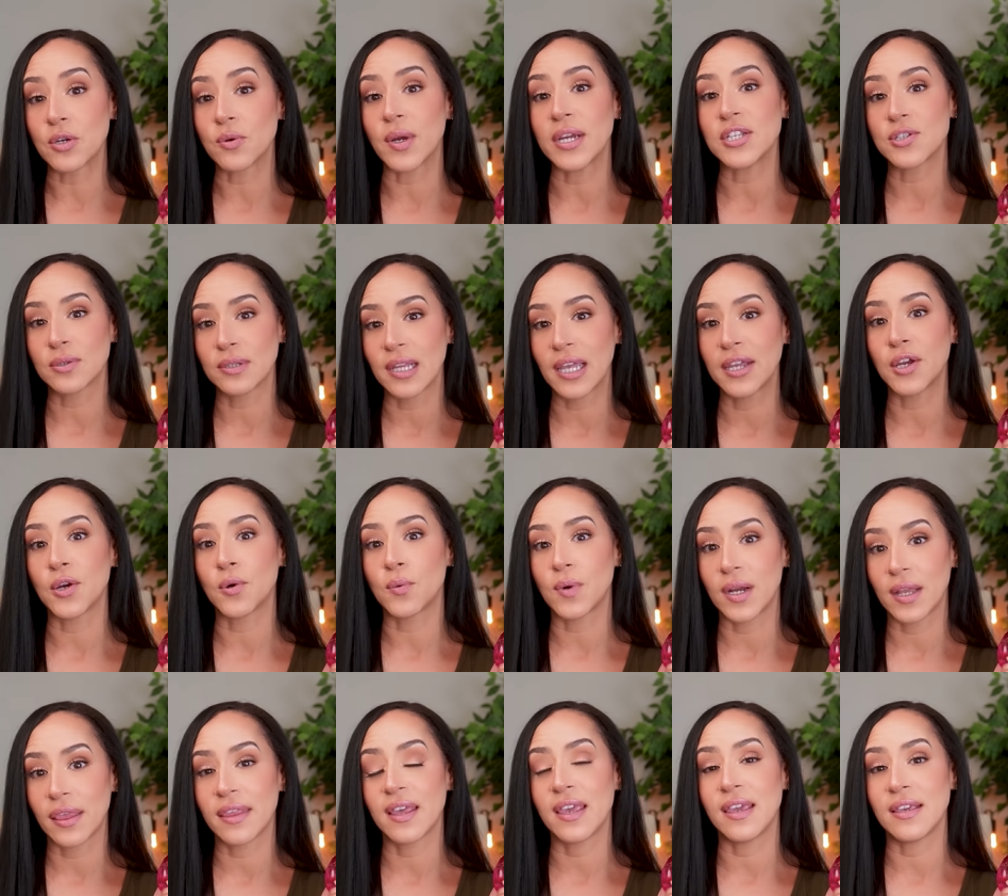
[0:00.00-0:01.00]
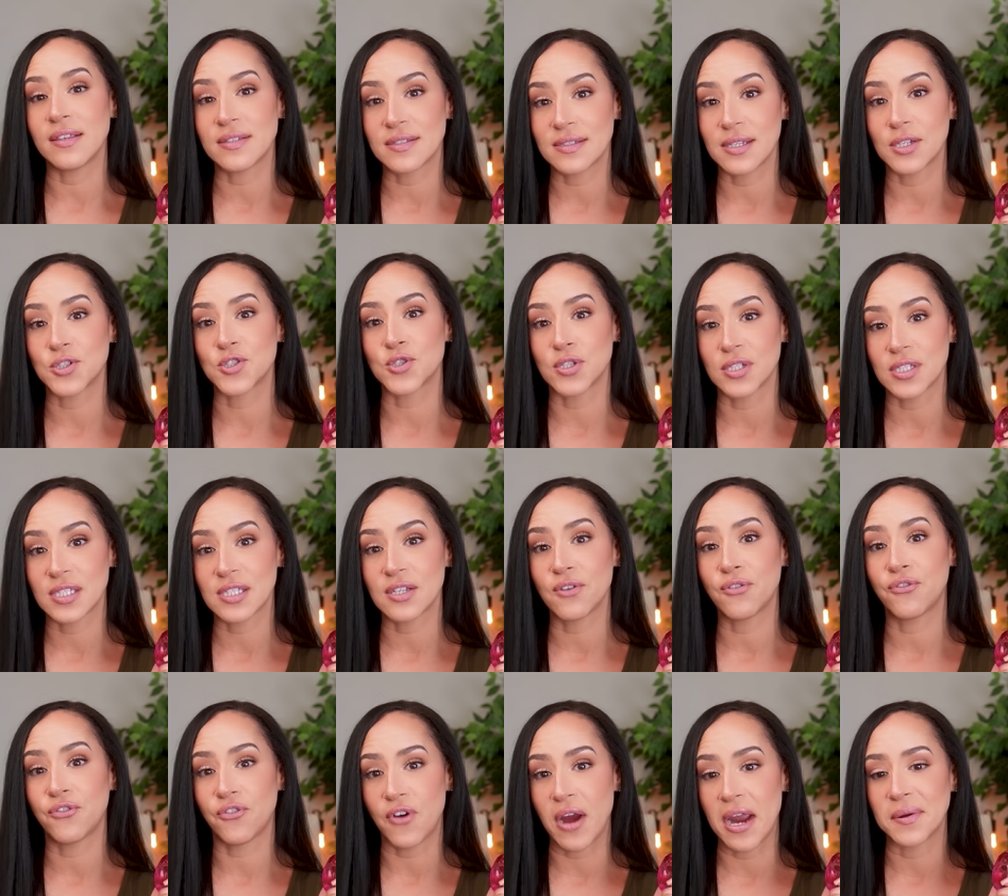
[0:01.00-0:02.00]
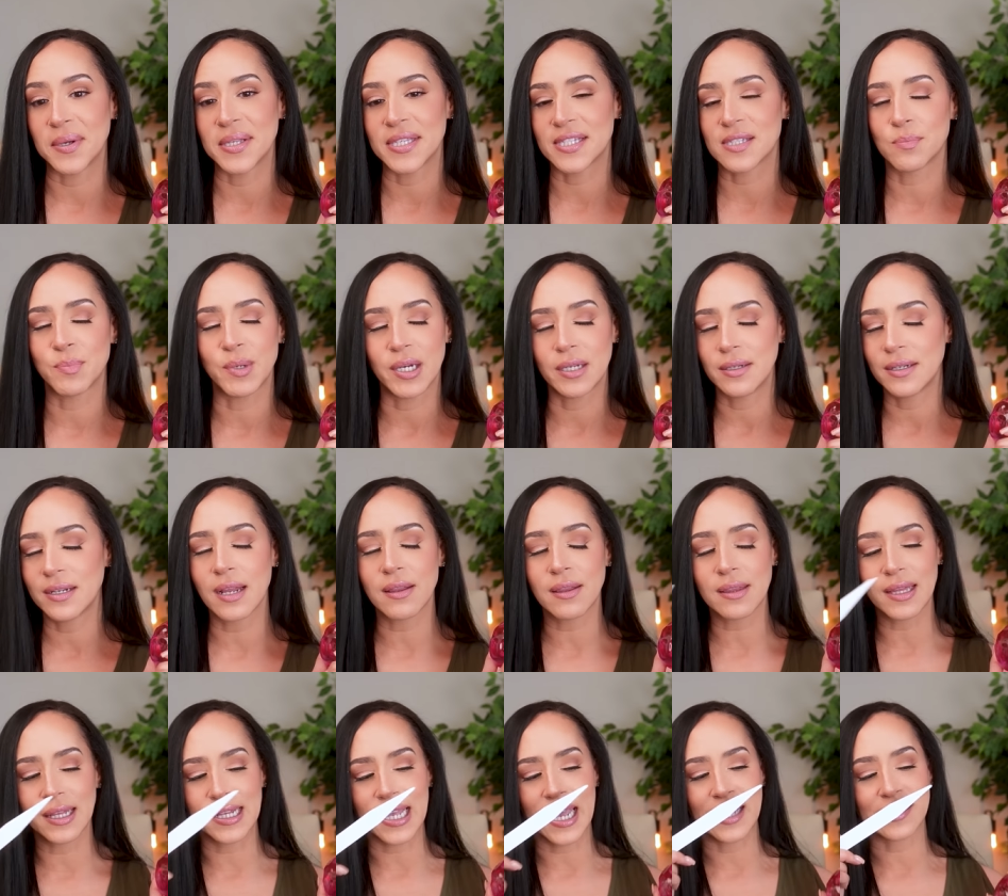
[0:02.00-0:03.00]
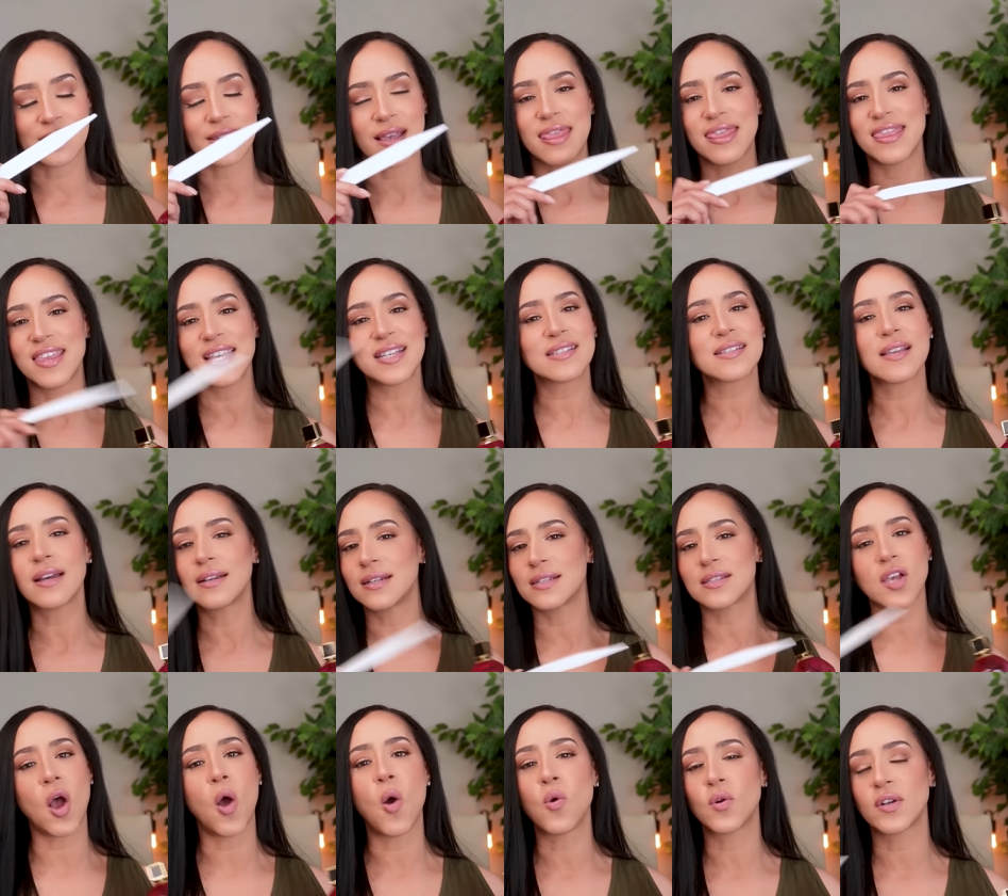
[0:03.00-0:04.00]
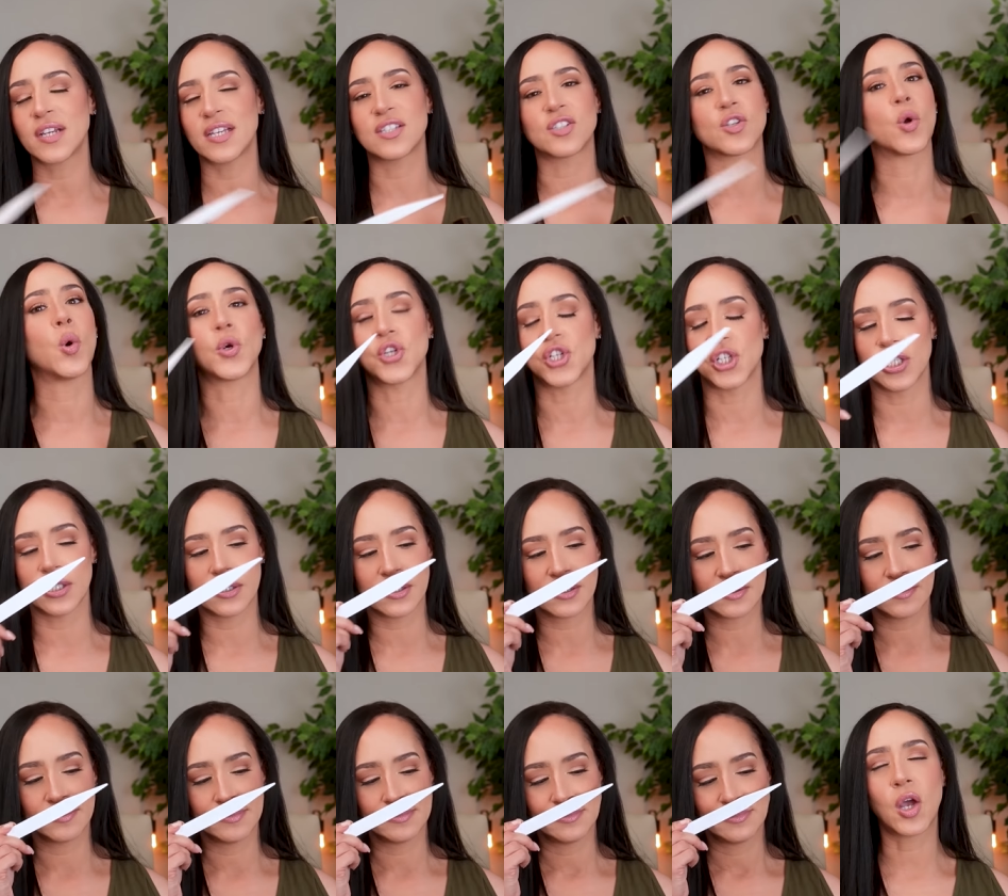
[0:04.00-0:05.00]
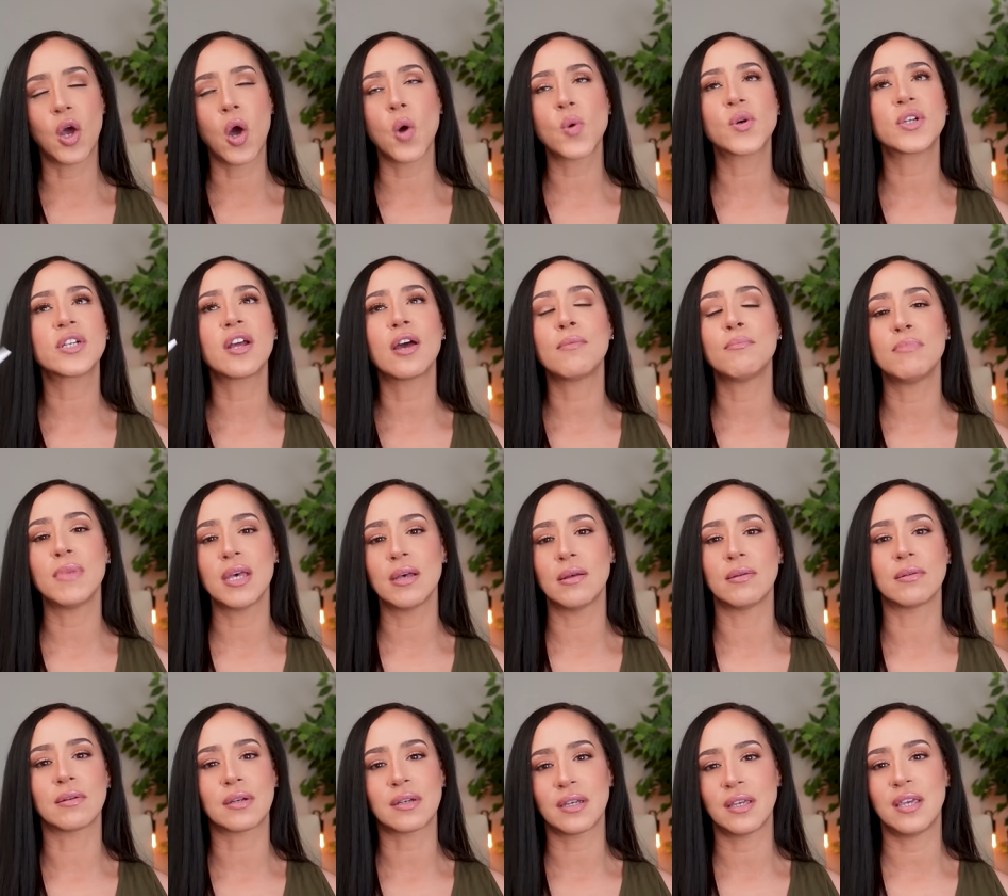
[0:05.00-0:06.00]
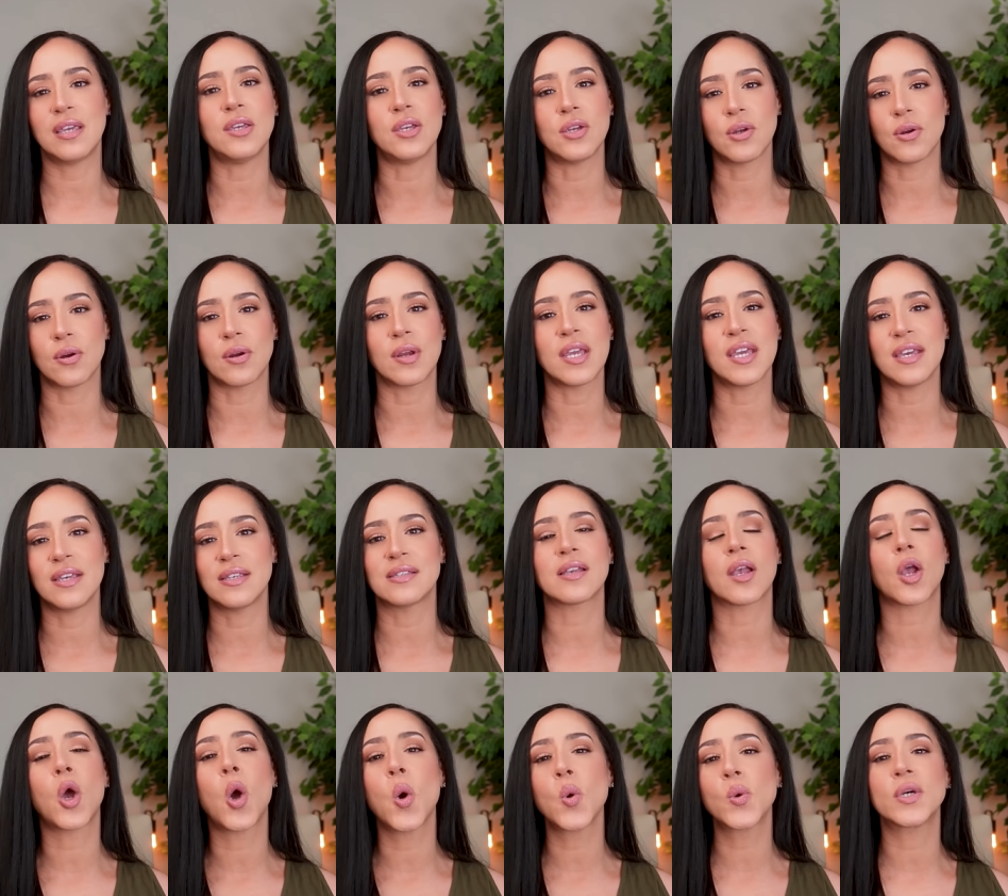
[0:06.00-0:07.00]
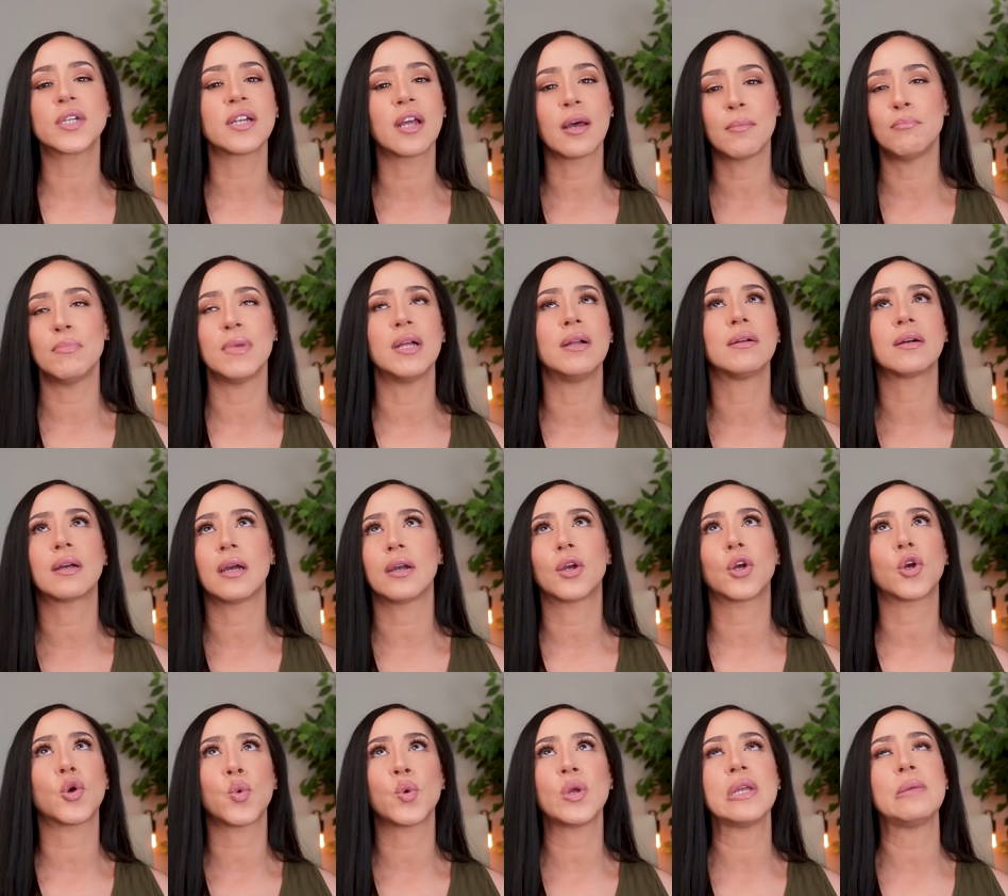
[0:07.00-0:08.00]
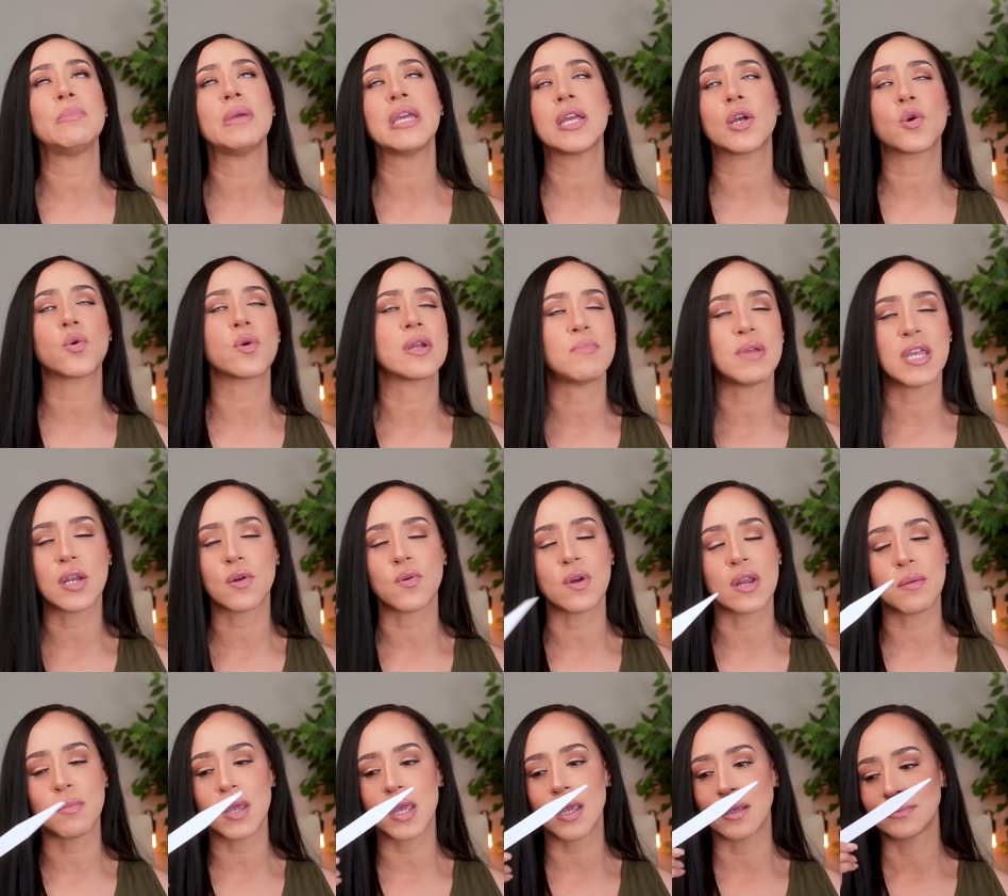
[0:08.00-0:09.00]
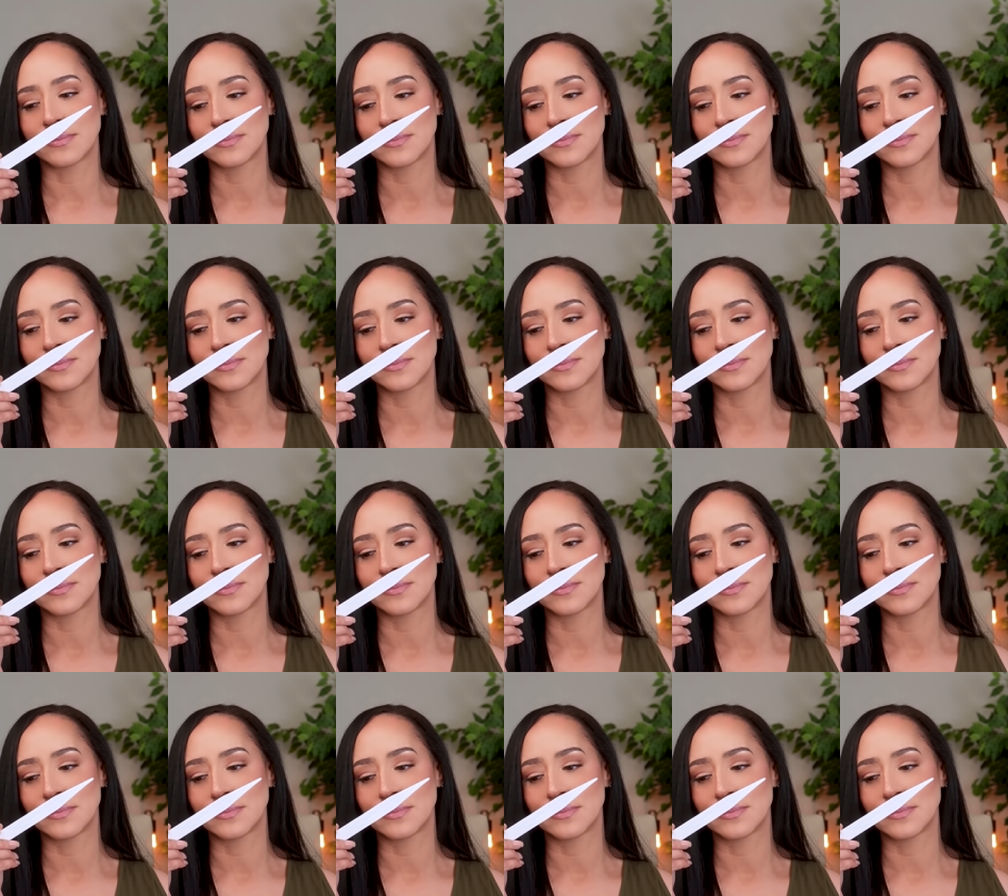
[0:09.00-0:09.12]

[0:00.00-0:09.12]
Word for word: it would be great to layer with a citrus fragrance. But nonetheless, this on its own is gorgeous. The coconut milk here is coconut milk, creamy, creamy creamy,